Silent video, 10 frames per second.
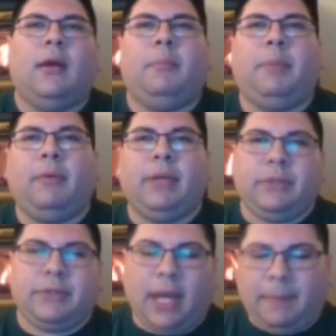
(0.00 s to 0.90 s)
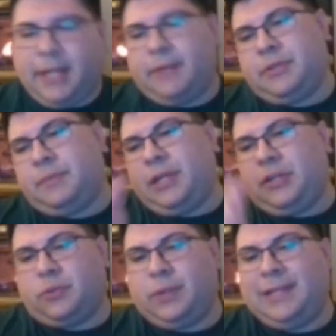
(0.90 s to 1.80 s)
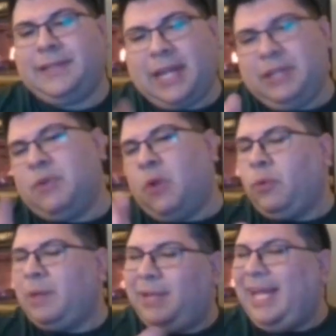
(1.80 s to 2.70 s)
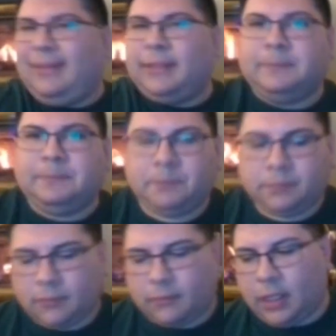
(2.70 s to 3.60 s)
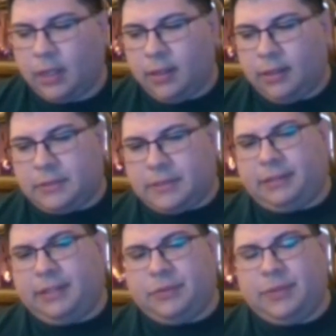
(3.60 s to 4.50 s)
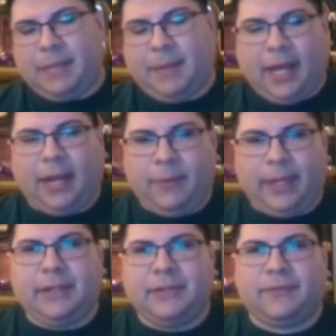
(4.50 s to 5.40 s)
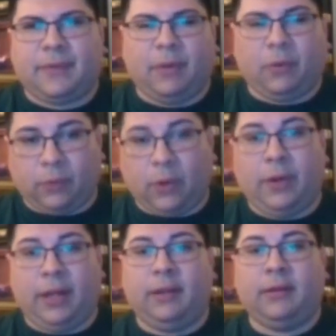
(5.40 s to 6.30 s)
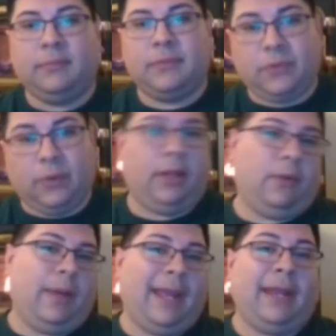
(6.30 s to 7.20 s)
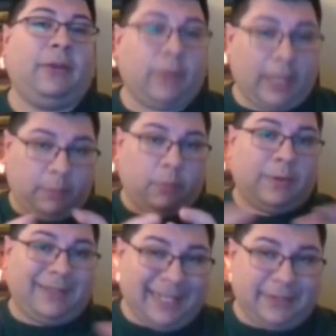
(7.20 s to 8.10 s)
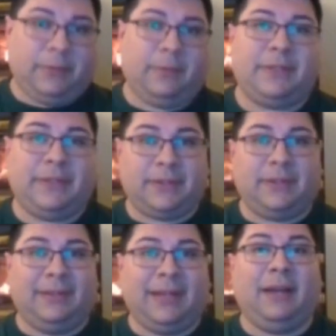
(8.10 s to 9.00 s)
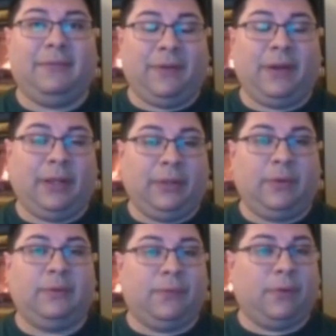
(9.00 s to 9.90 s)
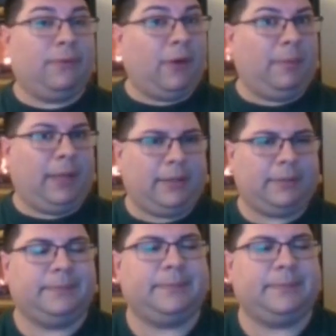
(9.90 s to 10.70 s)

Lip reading: But when you chop down too many trees and you don't replant them, there's nothing to keep high winds from eroding soil away and creating more desert, which is not very good for farmland.